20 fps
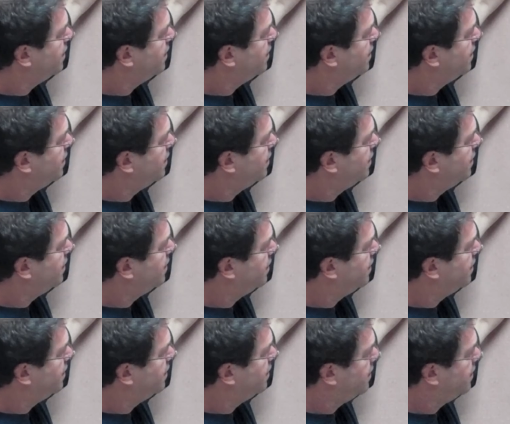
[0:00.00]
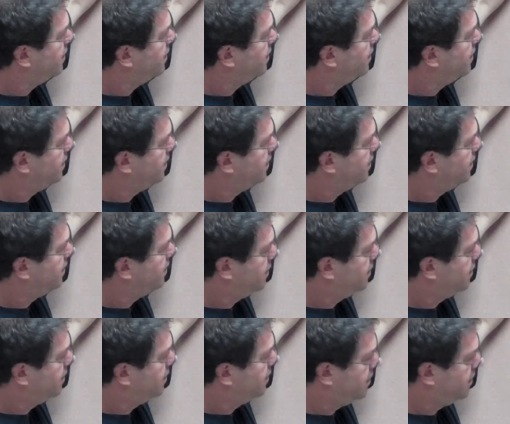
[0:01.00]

(silence)